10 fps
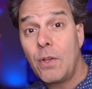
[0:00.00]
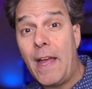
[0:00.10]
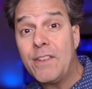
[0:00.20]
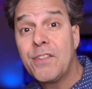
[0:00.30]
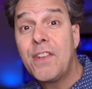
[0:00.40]
So
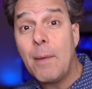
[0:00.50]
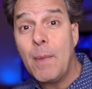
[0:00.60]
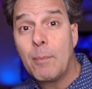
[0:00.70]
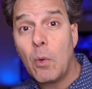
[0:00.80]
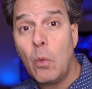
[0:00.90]
that's step
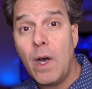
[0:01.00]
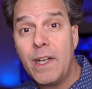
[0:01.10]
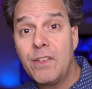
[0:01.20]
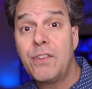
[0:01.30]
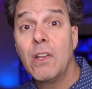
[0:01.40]
number
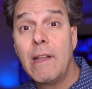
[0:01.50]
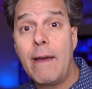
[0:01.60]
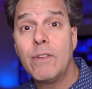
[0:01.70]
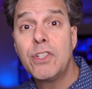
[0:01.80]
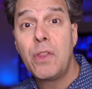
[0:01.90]
one, is to
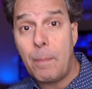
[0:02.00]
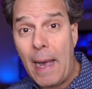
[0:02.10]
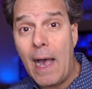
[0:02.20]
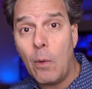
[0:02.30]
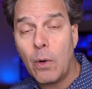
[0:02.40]
leverage the
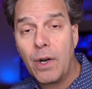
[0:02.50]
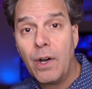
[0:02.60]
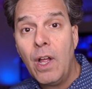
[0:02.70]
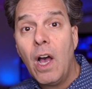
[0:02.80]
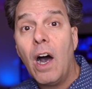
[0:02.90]

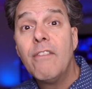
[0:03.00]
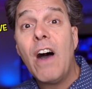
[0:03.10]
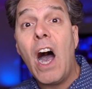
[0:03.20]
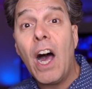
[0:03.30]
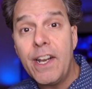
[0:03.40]
power of
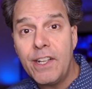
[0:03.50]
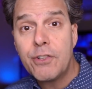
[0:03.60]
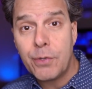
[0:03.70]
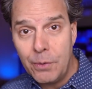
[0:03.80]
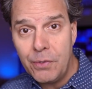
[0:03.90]

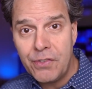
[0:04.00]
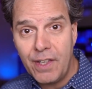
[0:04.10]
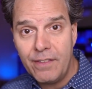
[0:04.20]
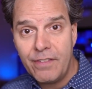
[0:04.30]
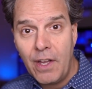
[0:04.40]

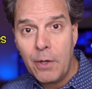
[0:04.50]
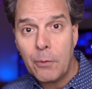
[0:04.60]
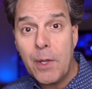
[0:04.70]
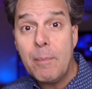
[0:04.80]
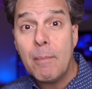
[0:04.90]
unintrusive
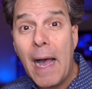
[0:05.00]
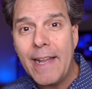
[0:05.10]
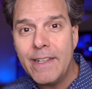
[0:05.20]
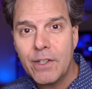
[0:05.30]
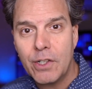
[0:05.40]

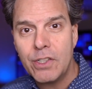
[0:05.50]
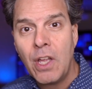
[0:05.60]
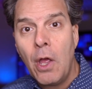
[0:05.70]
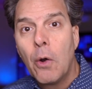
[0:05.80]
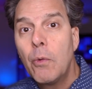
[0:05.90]
reminders.
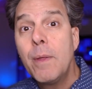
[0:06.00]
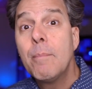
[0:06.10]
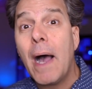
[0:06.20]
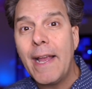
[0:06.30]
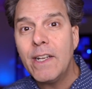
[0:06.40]

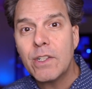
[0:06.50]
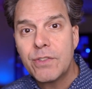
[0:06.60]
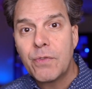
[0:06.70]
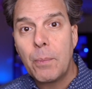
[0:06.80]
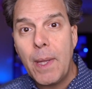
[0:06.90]

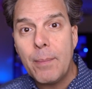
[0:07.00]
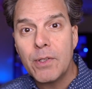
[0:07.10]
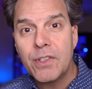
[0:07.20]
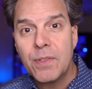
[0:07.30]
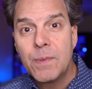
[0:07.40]
Reminders for people
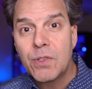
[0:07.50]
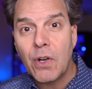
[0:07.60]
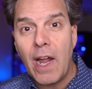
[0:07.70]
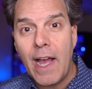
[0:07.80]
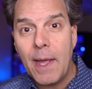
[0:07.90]
to
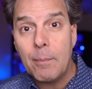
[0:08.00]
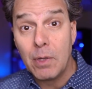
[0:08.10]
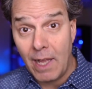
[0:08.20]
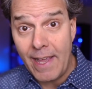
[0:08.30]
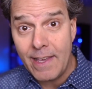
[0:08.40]
subscribe,
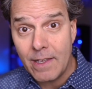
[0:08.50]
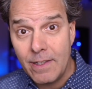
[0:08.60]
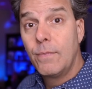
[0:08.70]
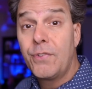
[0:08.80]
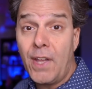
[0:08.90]
like
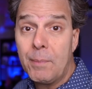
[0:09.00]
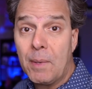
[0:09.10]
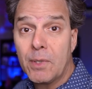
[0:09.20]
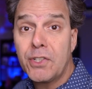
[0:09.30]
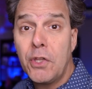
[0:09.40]
step
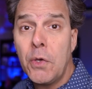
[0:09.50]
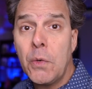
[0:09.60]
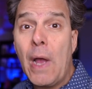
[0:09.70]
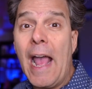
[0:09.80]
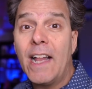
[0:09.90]
number
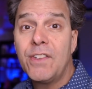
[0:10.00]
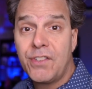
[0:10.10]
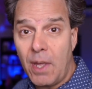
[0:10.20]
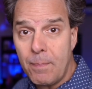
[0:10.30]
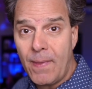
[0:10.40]
two, add
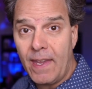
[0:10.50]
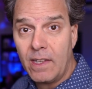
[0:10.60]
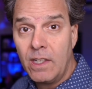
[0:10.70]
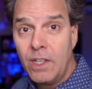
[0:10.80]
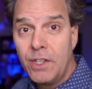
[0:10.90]

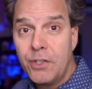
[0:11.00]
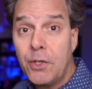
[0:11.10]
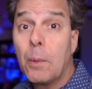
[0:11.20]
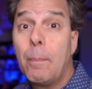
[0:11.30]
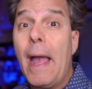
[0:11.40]
something to
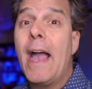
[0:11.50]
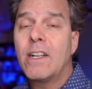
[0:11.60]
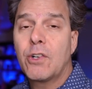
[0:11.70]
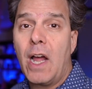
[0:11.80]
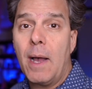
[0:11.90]
your
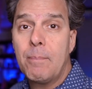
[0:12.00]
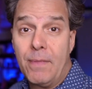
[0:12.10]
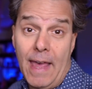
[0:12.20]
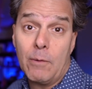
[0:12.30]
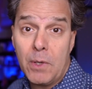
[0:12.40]

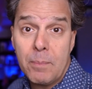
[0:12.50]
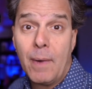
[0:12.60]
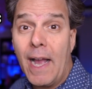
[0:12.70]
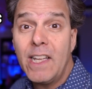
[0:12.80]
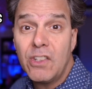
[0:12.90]
backdrop that
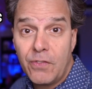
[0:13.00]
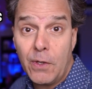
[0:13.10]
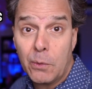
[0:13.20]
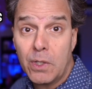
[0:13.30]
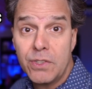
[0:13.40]
reminds
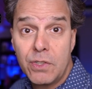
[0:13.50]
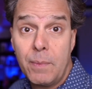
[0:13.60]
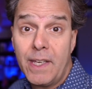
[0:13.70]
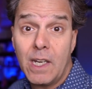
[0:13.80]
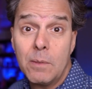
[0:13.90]
viewers to
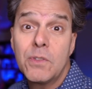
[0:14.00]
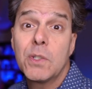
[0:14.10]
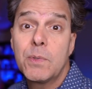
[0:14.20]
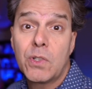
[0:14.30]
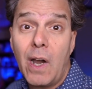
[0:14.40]
become
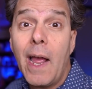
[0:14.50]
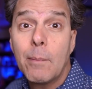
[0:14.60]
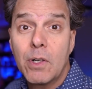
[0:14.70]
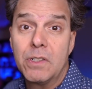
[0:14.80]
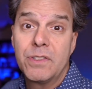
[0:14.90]

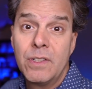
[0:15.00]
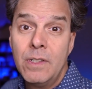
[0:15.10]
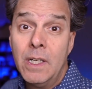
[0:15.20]
subscribers.